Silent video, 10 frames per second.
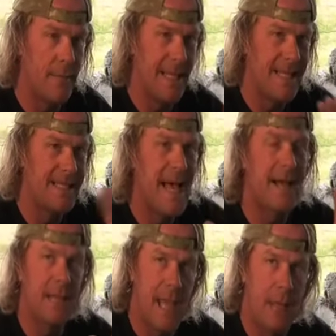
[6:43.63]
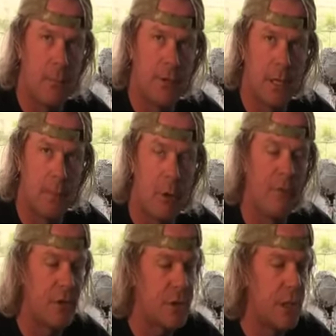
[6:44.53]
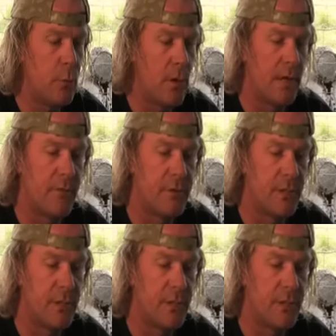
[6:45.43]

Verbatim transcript: exactly able to get a perfect cheek weld every